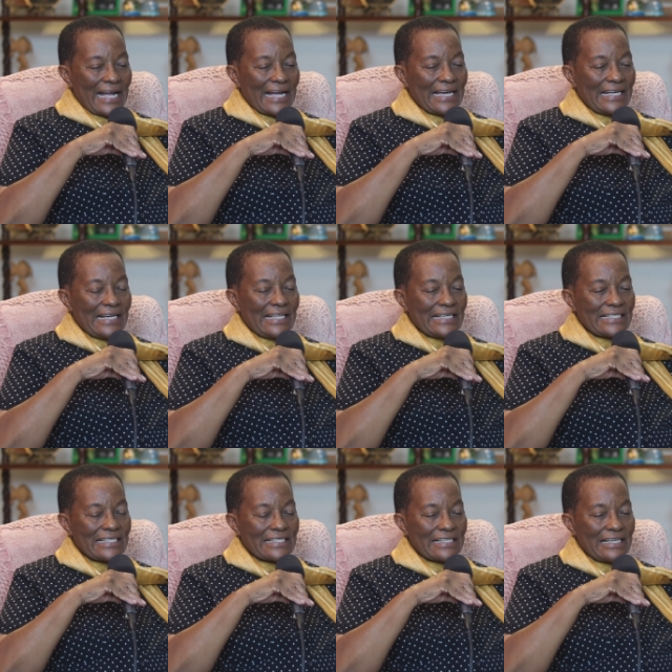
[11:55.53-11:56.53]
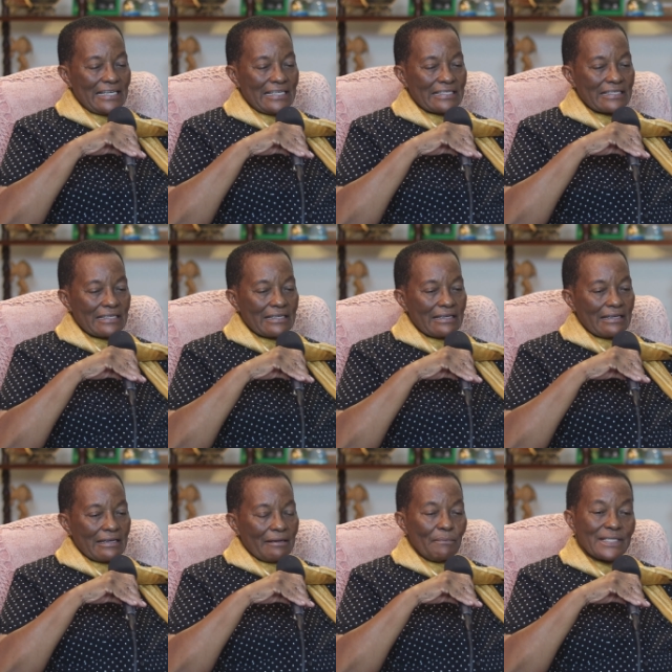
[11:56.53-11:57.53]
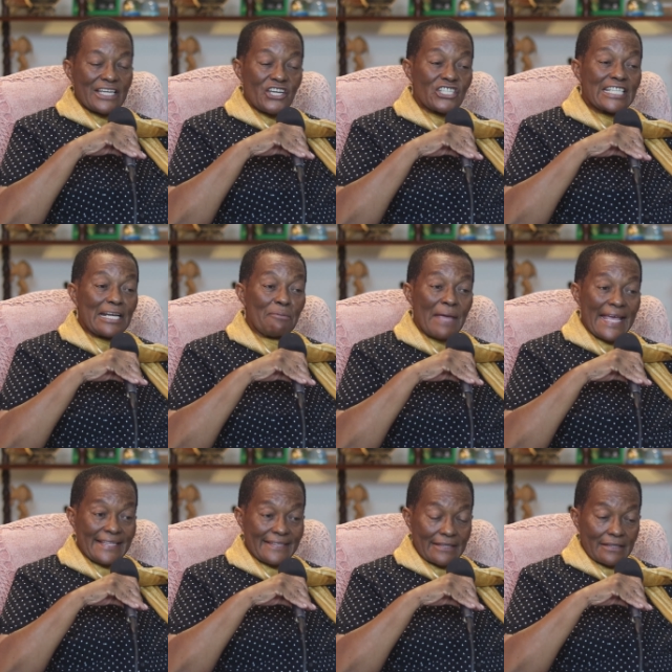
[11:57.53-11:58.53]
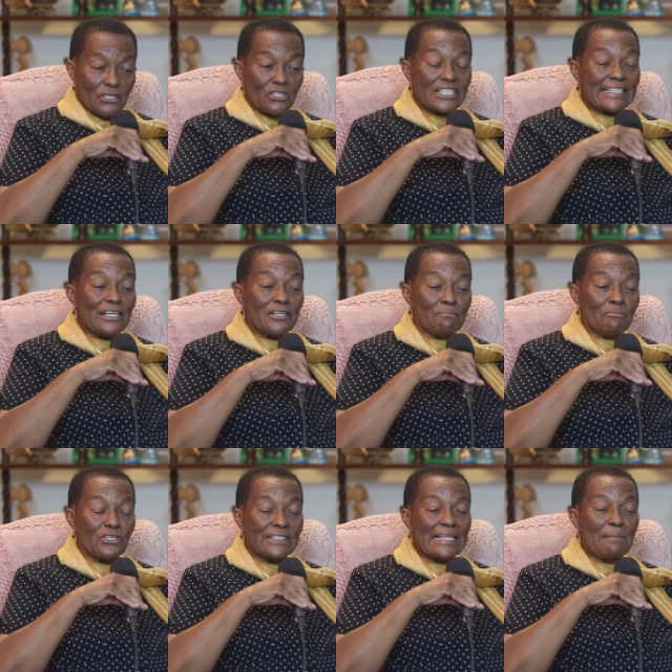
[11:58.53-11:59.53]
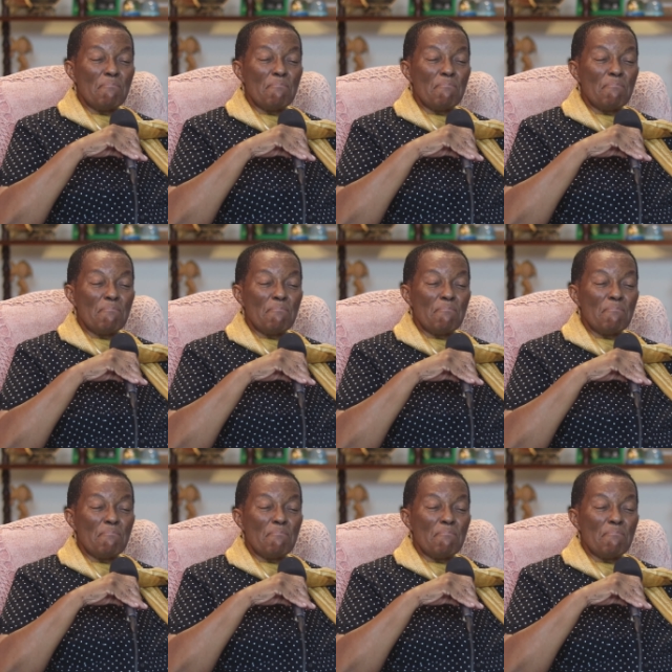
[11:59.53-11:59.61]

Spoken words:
And then she says, Missy, you're still meds? You're still